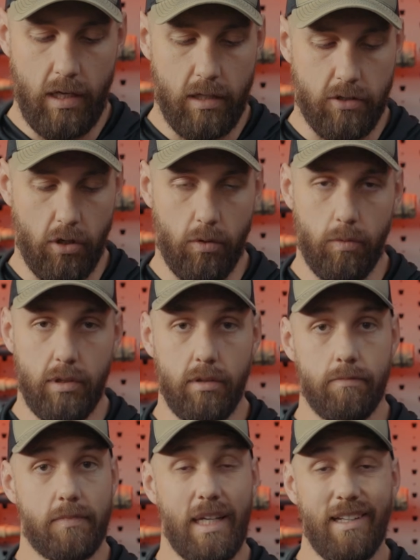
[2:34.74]
So we'll
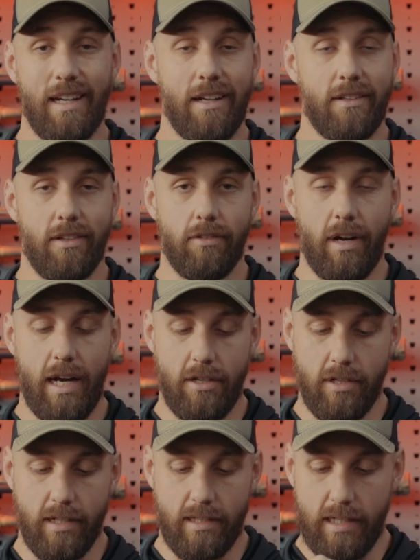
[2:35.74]
take it out to the range
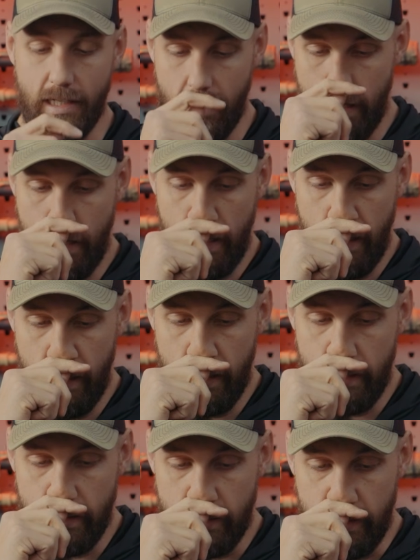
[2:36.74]
and see
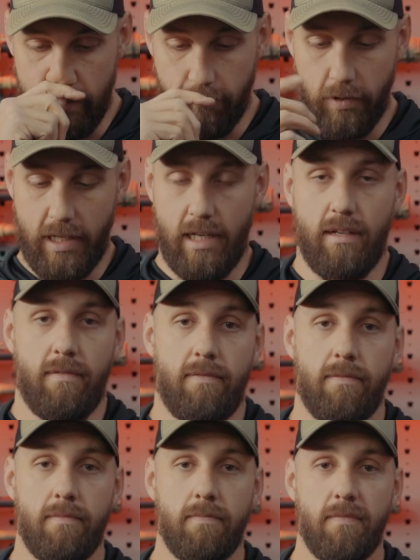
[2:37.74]
if we
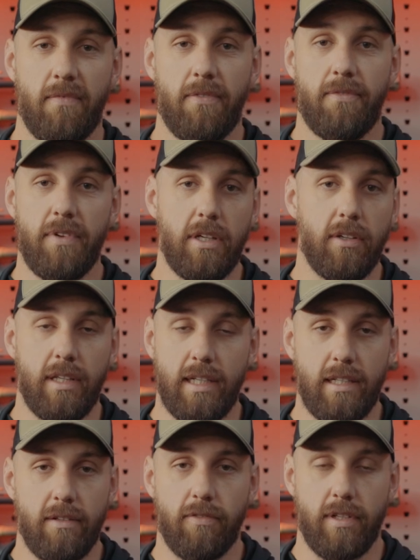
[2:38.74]
can feel any
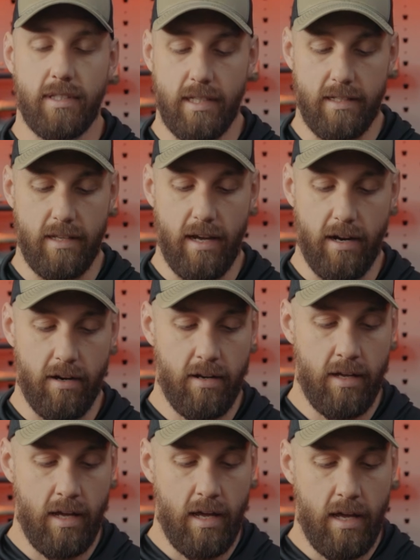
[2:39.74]
differences there.
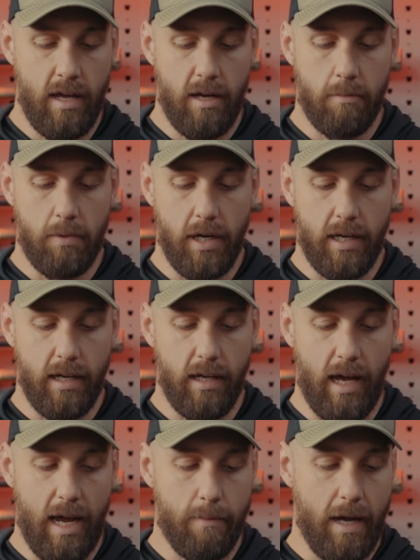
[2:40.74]
But
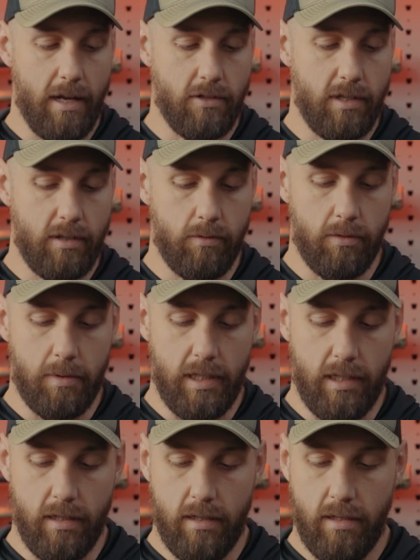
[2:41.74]
I imagine it will
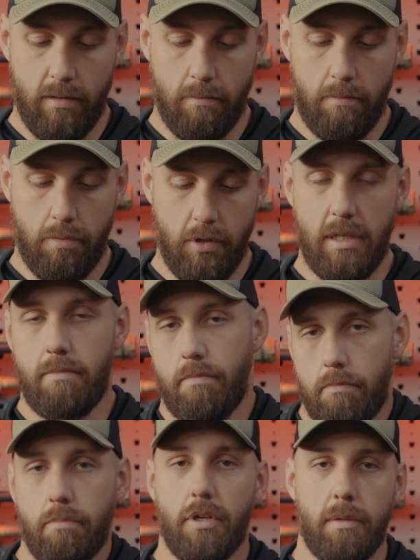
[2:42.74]
be
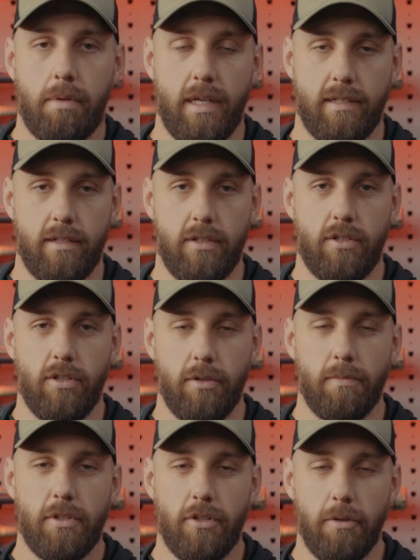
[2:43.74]
pretty pleasant to
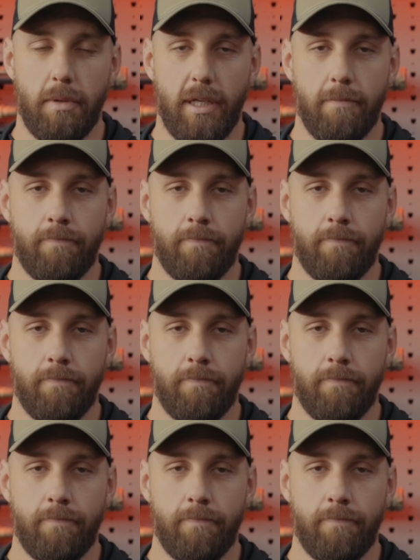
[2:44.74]
shoot, should be.